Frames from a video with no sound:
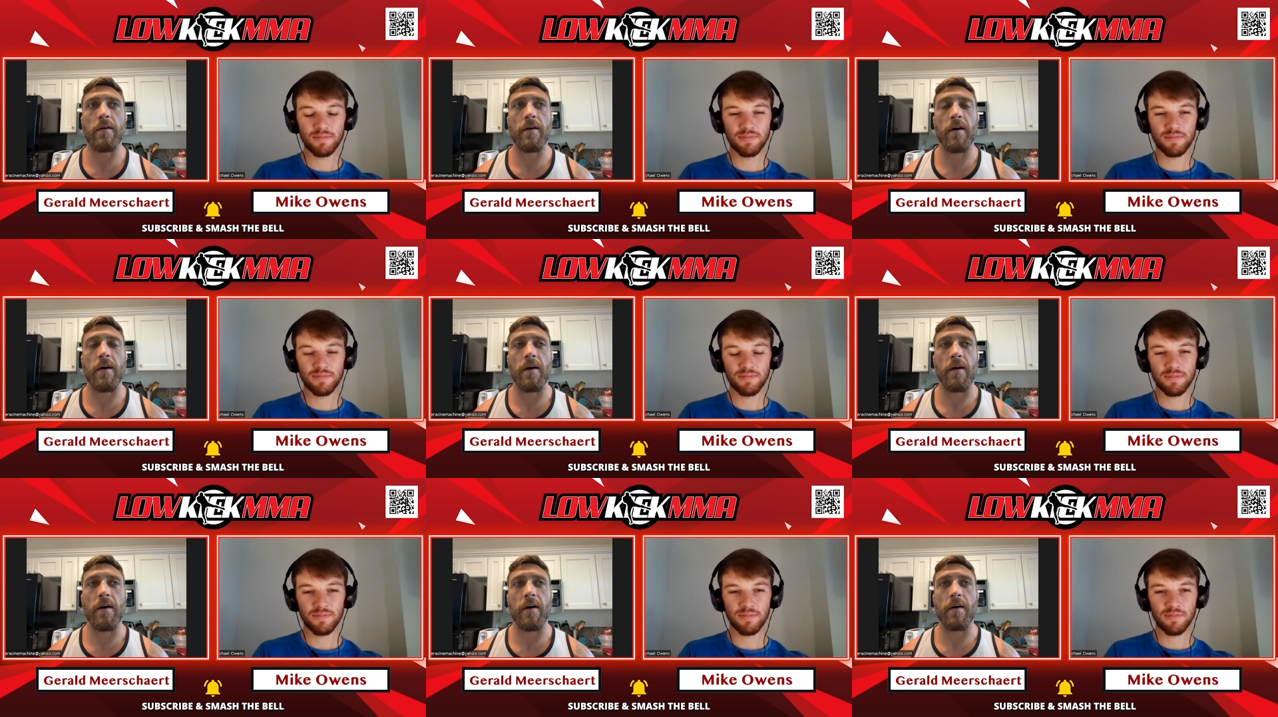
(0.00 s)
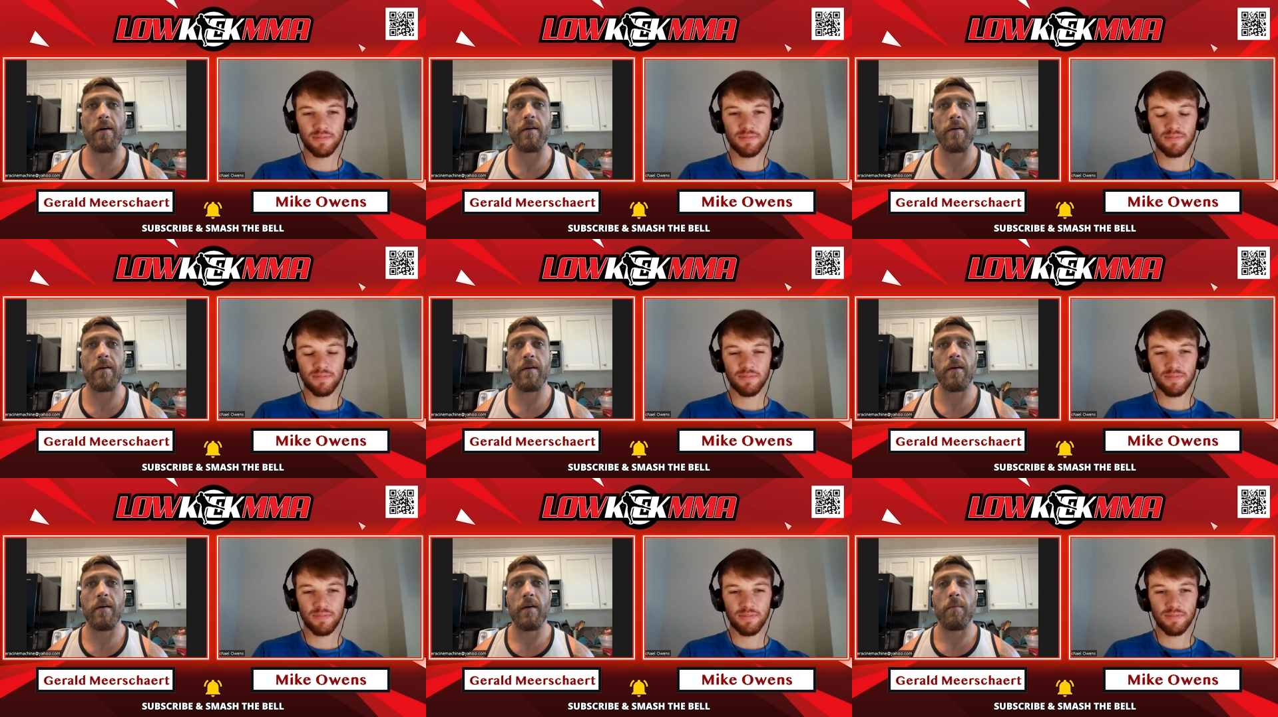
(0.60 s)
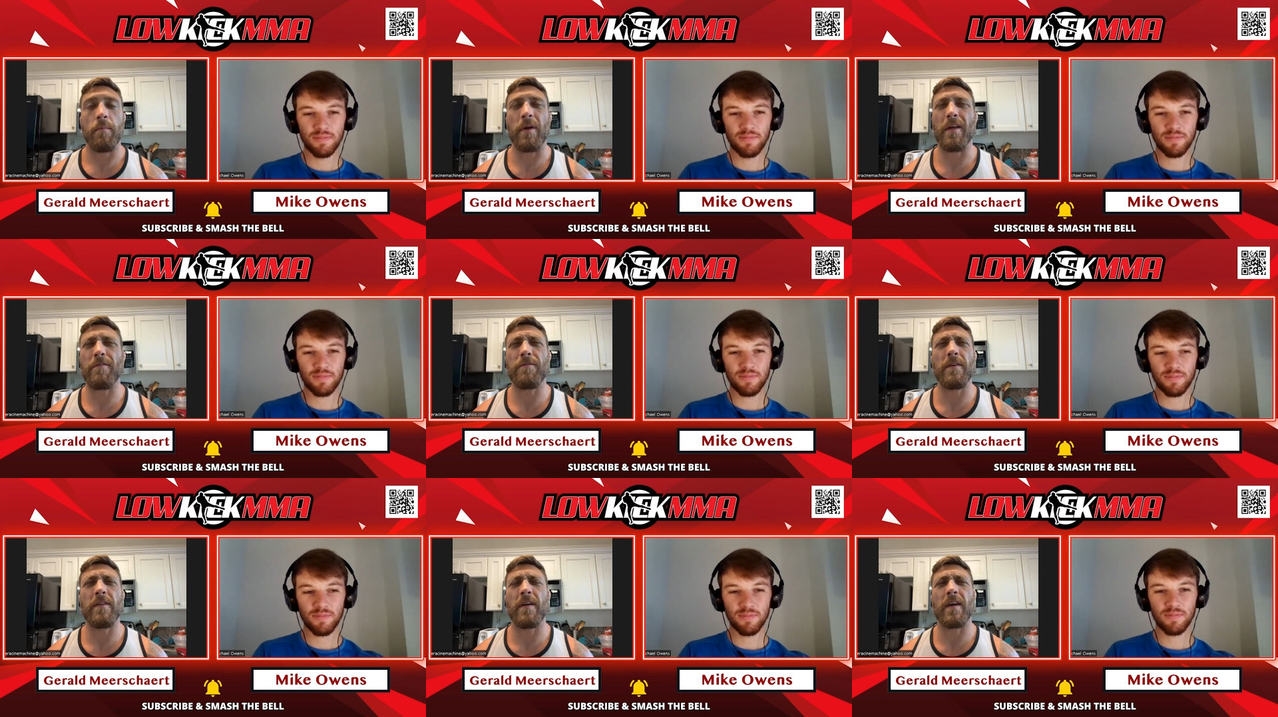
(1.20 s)
Speaker 1: Uh, but I
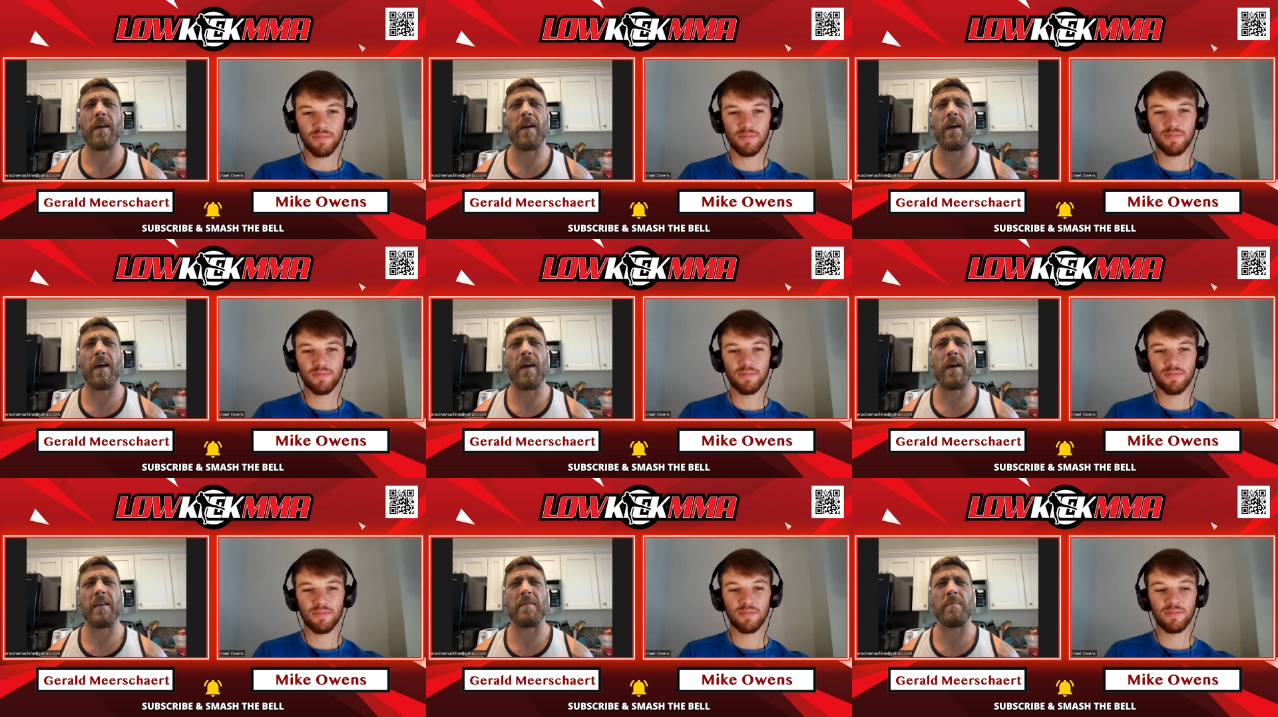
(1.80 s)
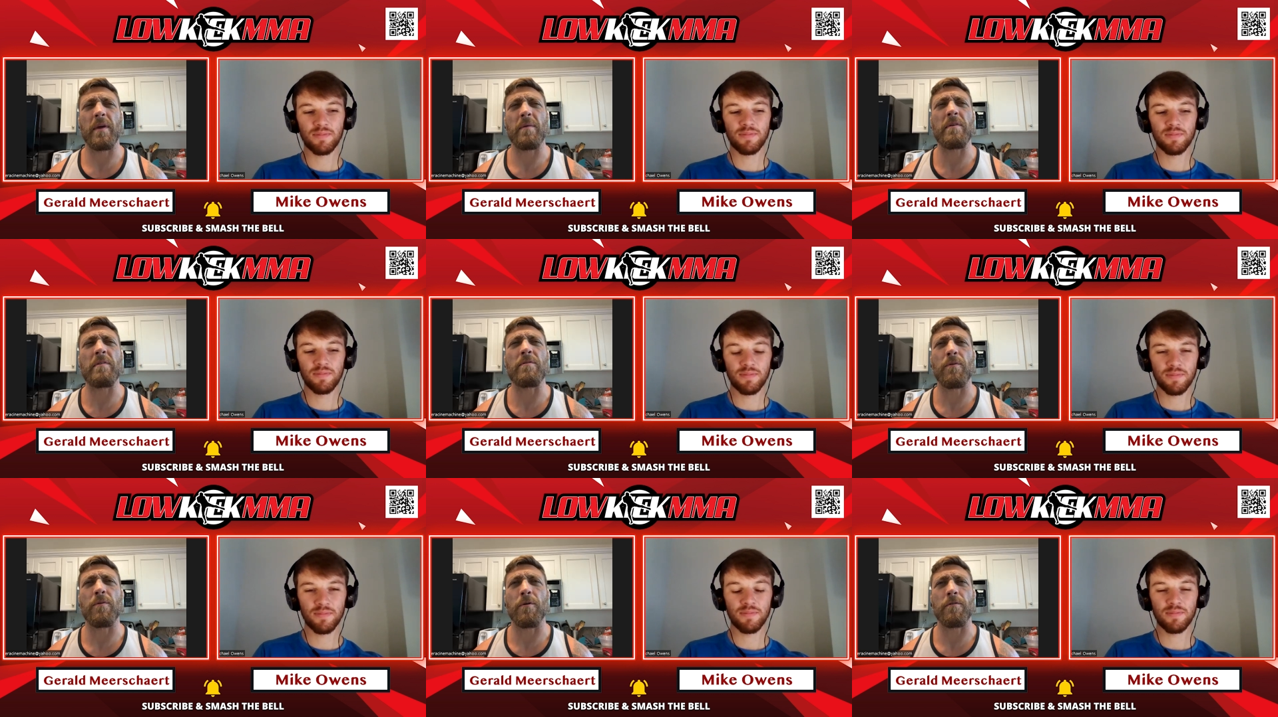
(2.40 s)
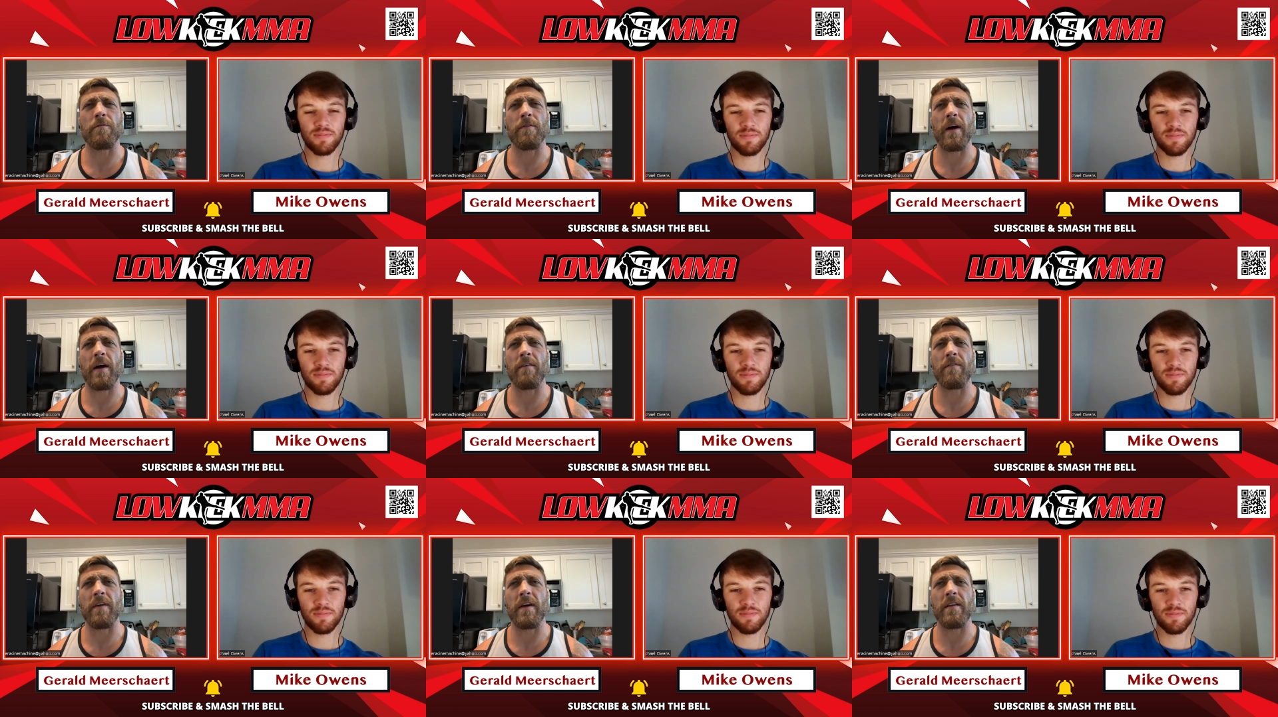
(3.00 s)
feel like I had maybe four or
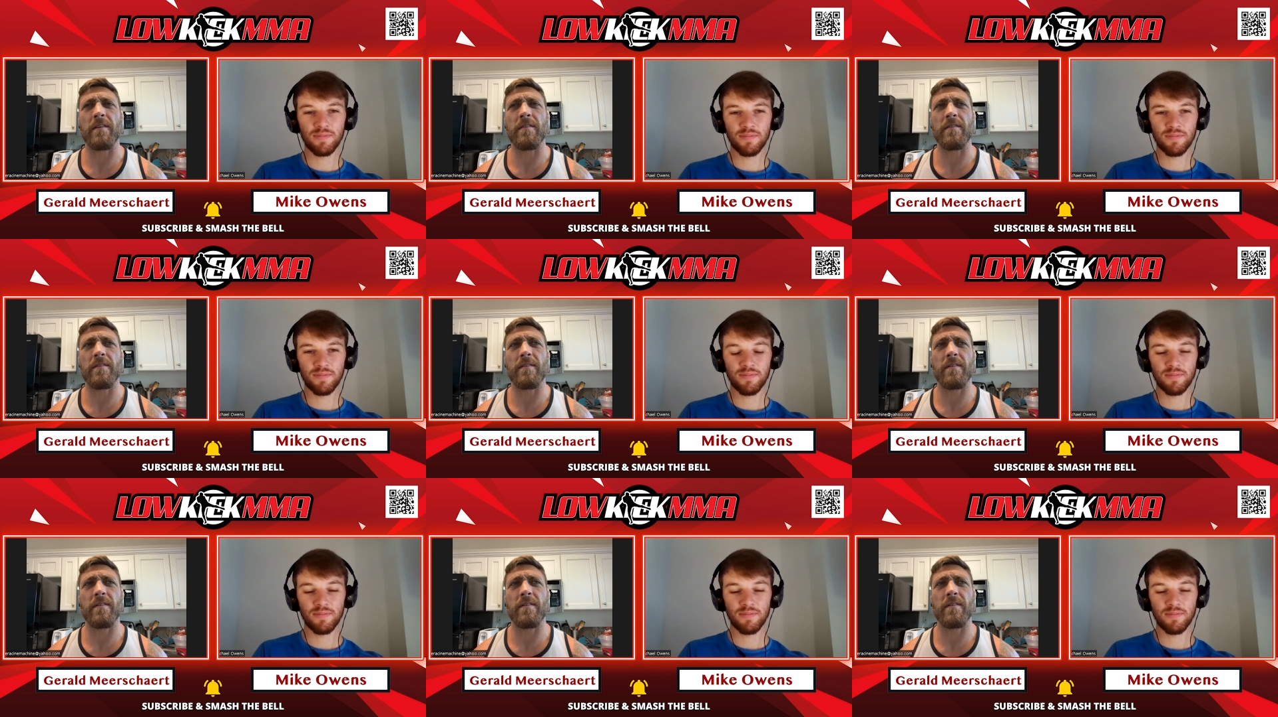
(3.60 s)
five that